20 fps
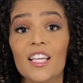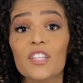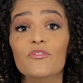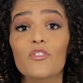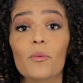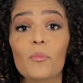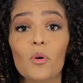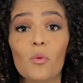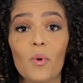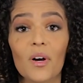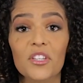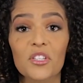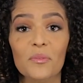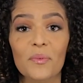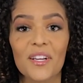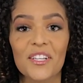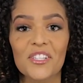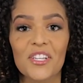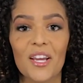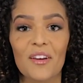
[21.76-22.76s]
is former
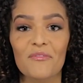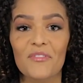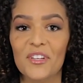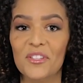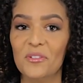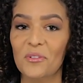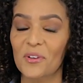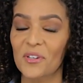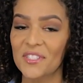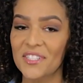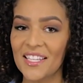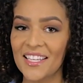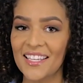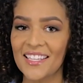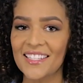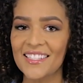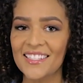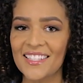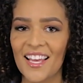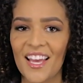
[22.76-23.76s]
welterweight champ Victor
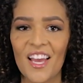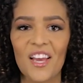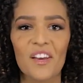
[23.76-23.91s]
Ortiz.